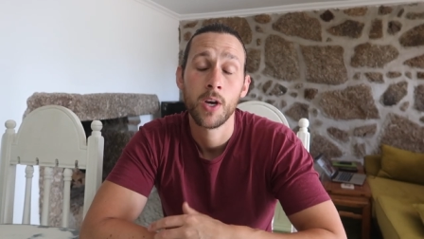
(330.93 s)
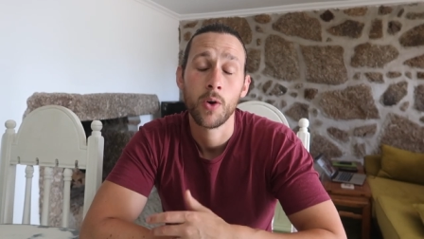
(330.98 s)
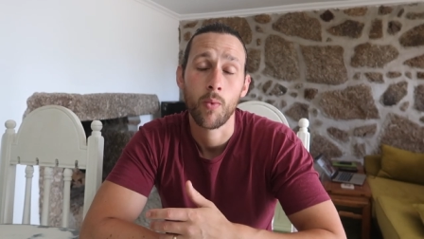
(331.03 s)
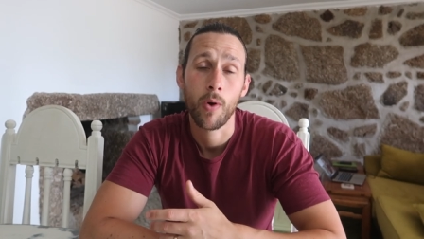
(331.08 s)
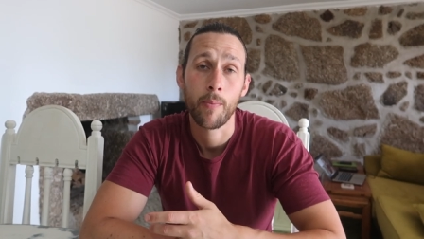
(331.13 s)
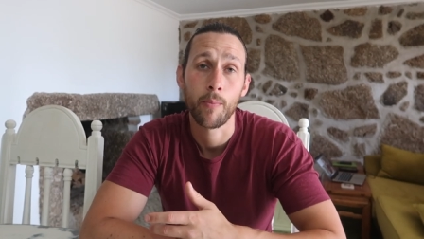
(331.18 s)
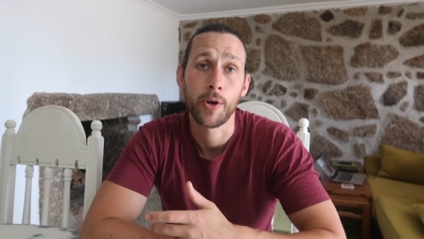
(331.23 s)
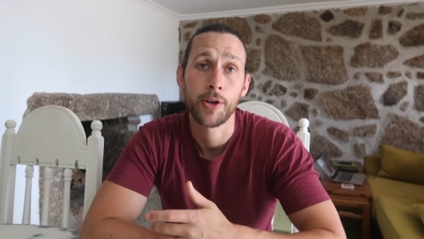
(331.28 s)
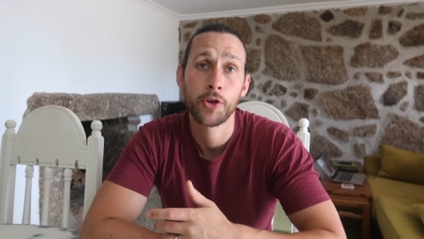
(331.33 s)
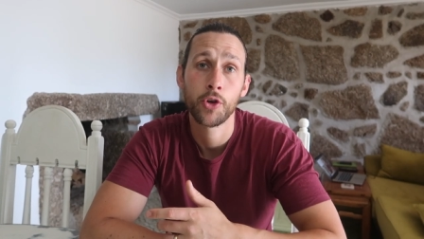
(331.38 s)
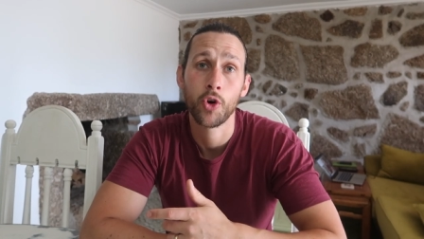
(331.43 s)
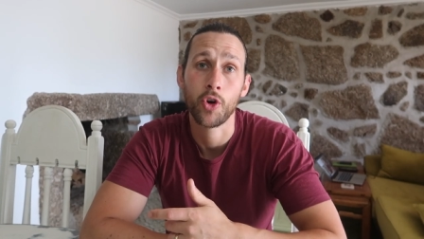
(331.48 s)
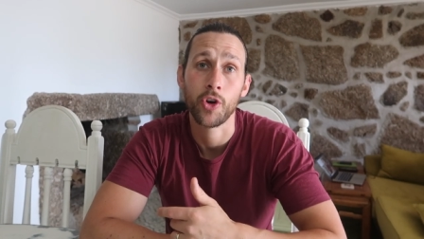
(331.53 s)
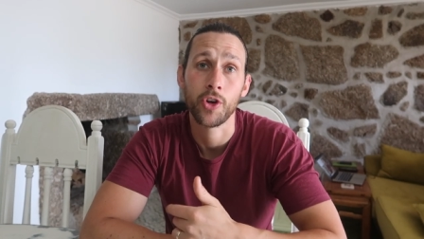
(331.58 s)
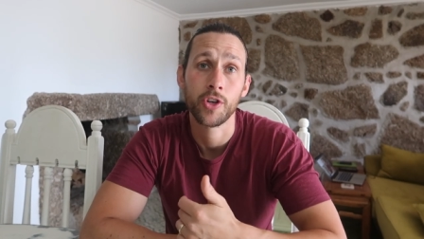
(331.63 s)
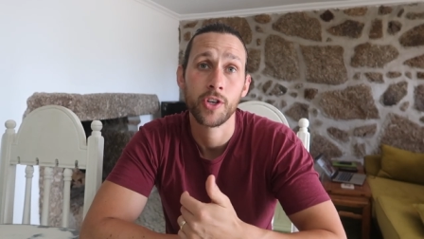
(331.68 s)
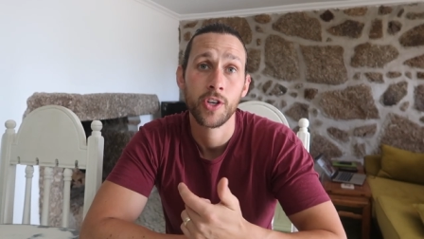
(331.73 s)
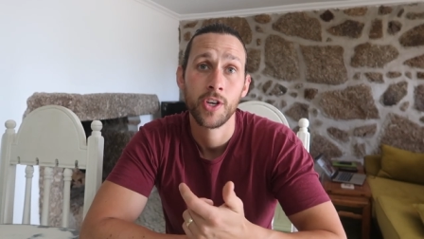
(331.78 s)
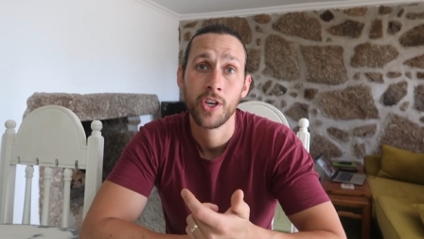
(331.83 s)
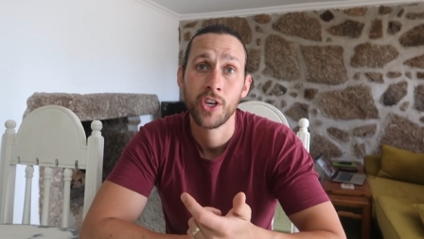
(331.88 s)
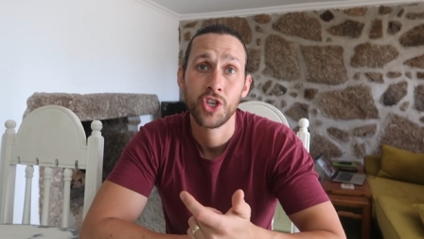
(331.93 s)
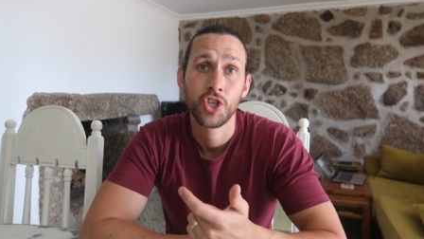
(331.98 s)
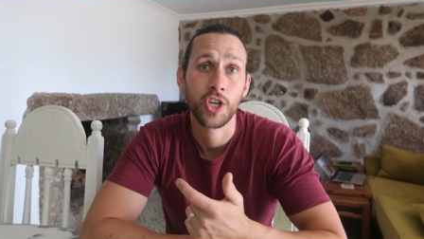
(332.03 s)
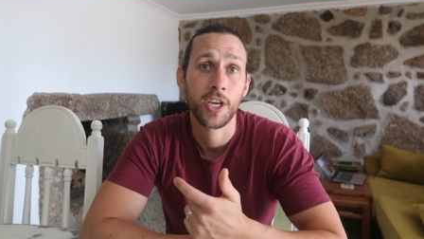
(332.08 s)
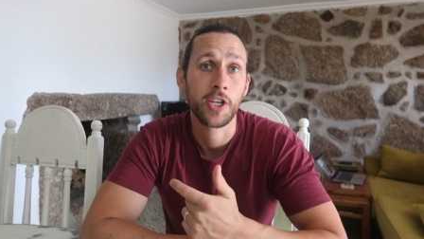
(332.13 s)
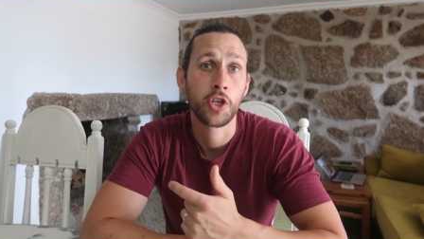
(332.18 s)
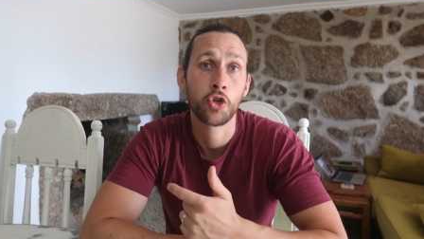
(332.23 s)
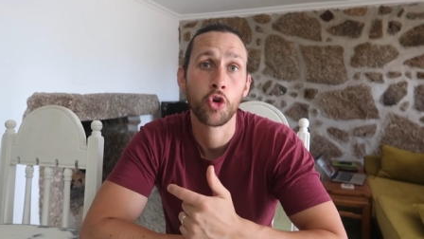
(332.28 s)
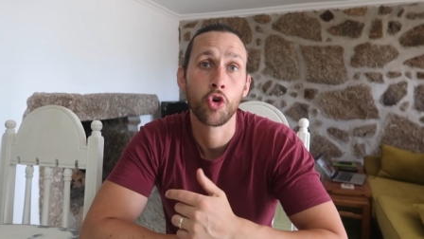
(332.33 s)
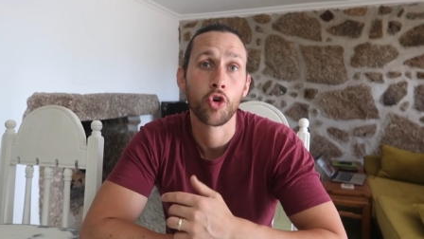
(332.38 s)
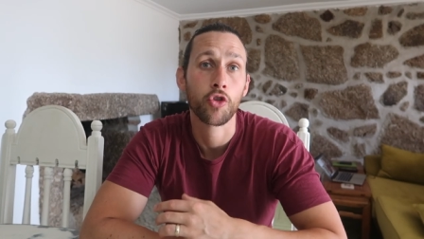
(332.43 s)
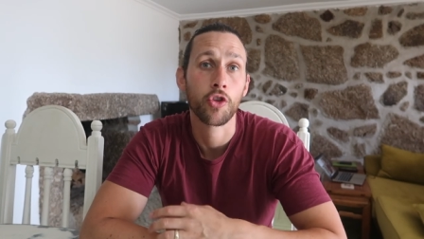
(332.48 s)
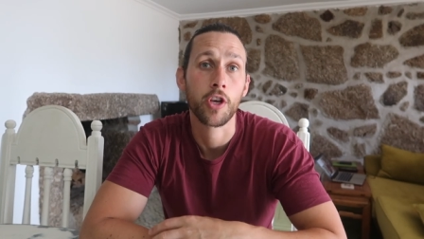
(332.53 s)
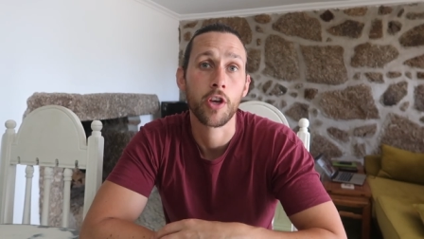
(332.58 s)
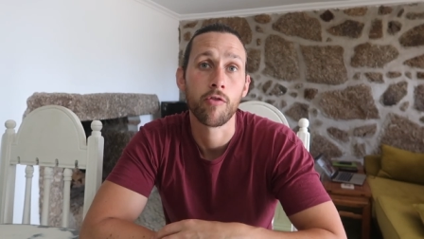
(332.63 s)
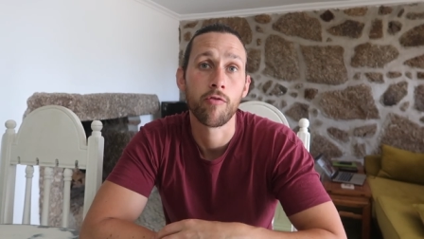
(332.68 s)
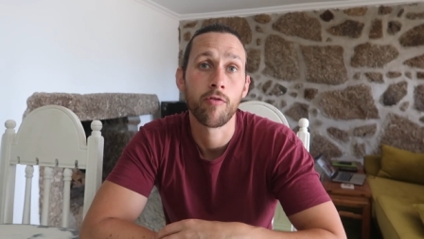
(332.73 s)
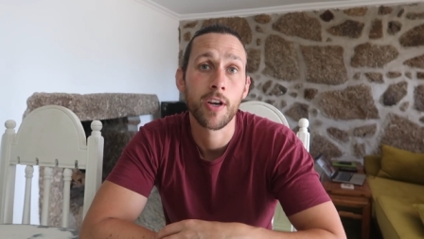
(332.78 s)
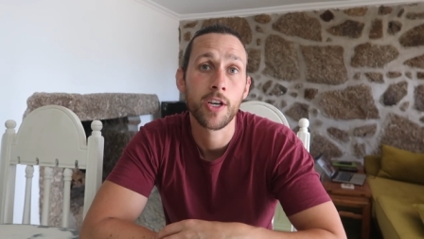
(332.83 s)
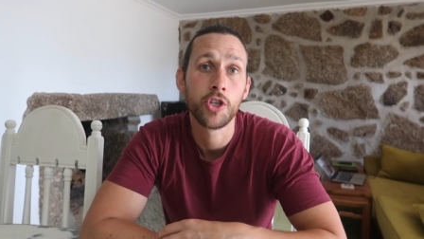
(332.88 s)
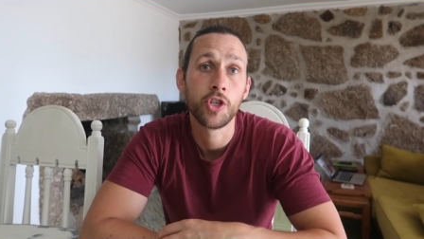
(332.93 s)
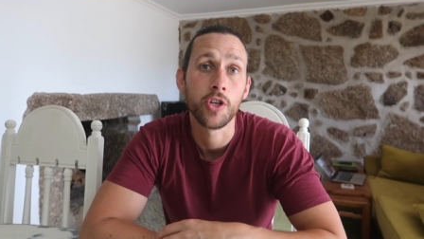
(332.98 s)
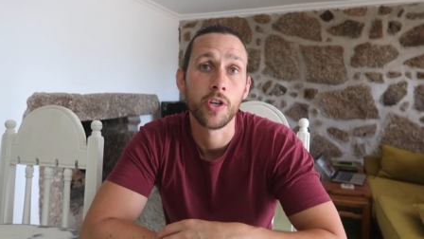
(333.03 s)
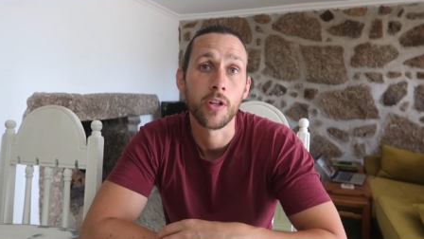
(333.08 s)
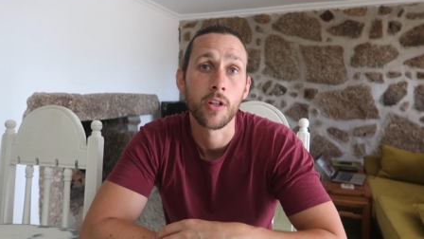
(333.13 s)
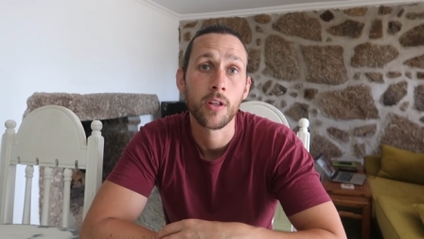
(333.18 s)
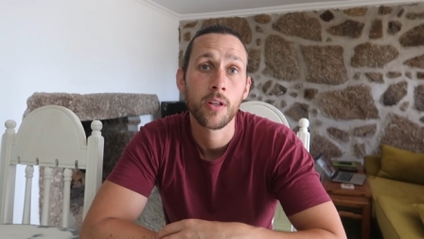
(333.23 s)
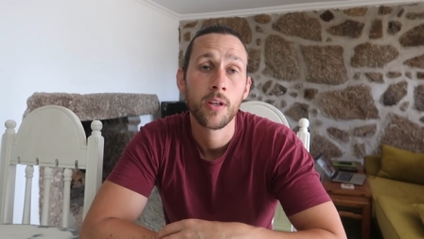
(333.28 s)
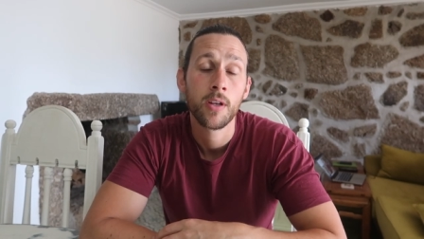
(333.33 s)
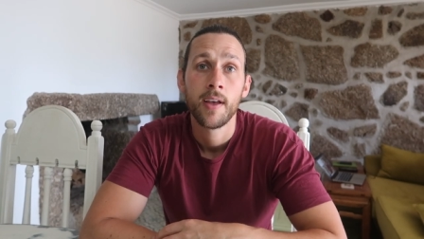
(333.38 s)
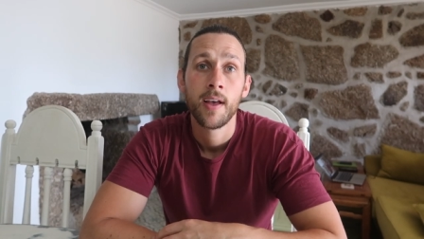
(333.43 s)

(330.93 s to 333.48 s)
when we took it. She took the original,